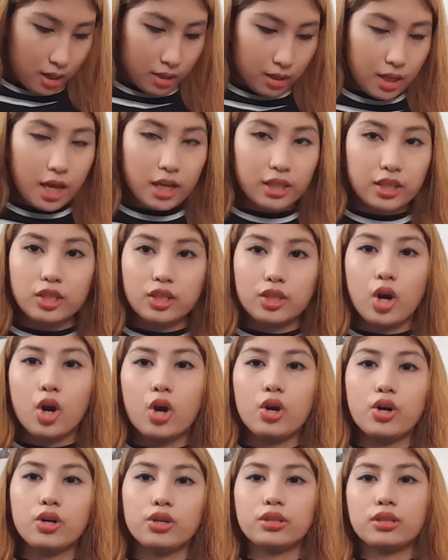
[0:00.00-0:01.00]
let's
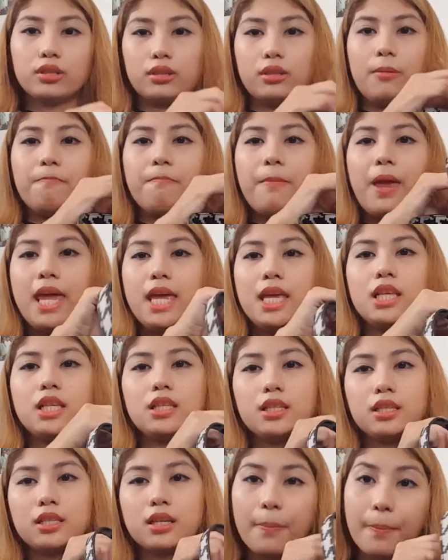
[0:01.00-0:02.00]
go to the
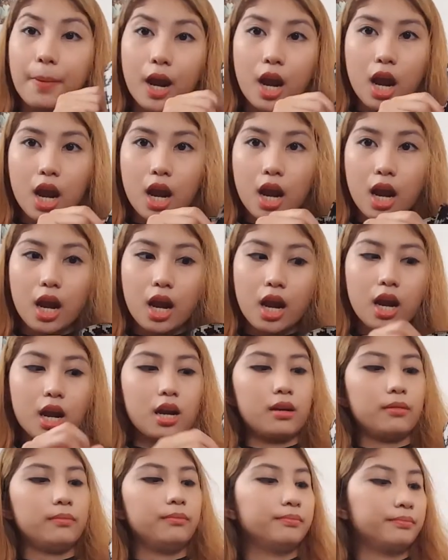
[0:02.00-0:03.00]
main
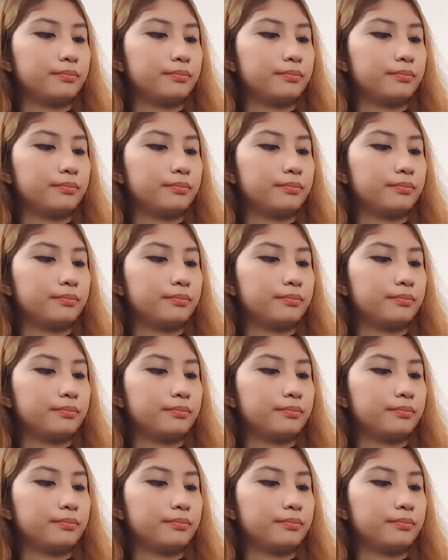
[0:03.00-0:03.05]
zipper.